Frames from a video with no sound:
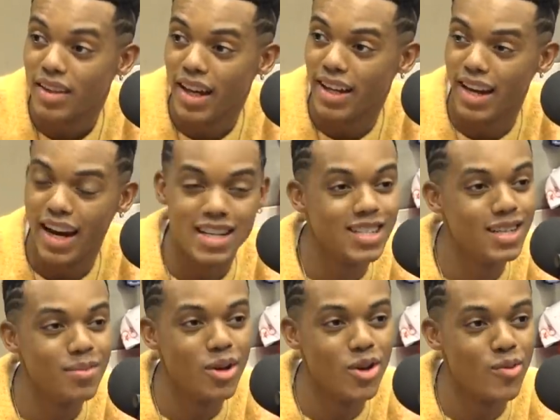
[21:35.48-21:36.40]
And I seen
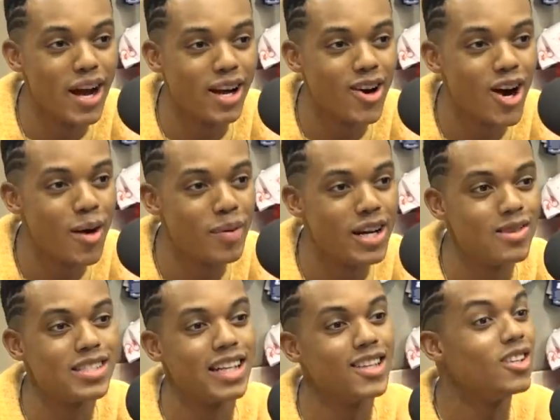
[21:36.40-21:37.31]
him on the red carpet, and I
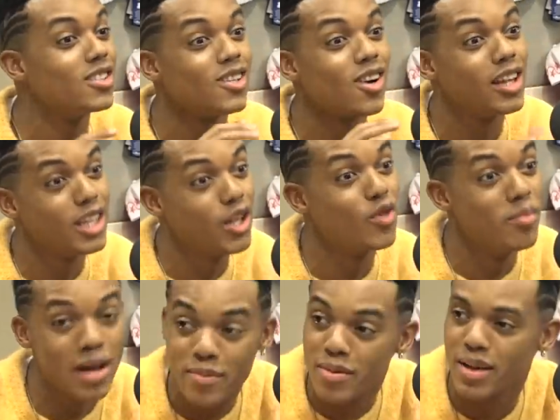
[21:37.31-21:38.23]
was like, yo, Charlie, you
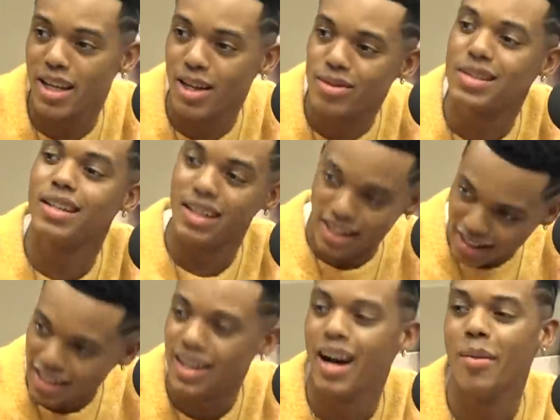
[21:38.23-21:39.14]
remember me? He was like,
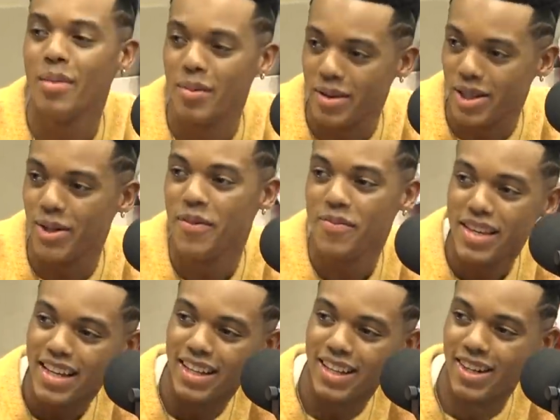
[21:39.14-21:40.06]
yeah, I remember you.
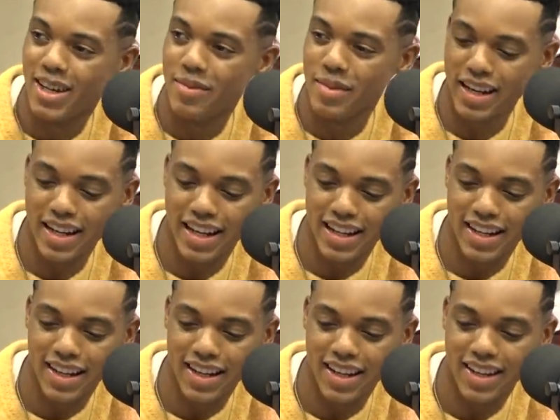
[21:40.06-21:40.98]
You know what I mean? And,
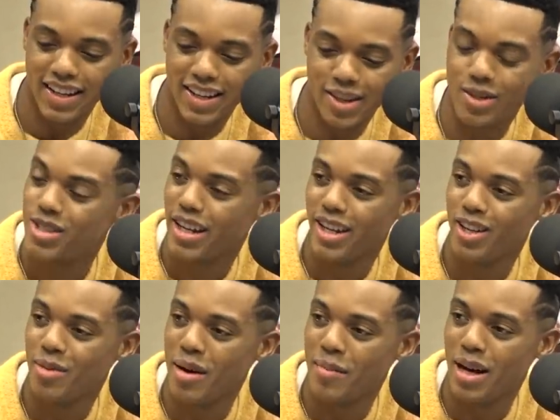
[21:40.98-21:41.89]
uh, wow. you know, he was trying to hit
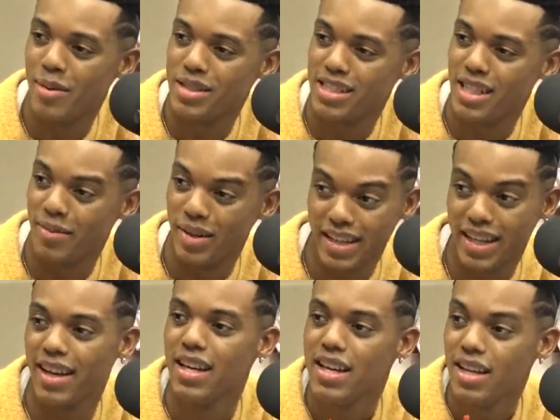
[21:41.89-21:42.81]
on my mom and shit. But,
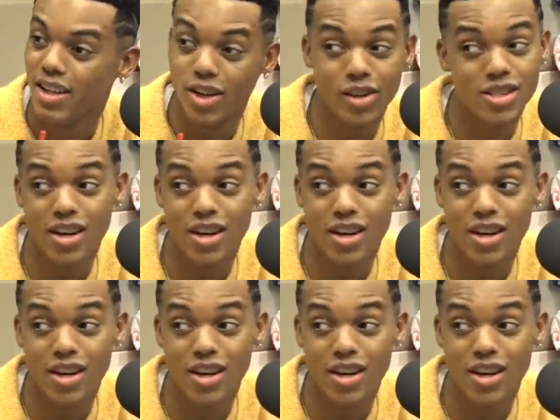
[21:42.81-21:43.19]
yeah, you know,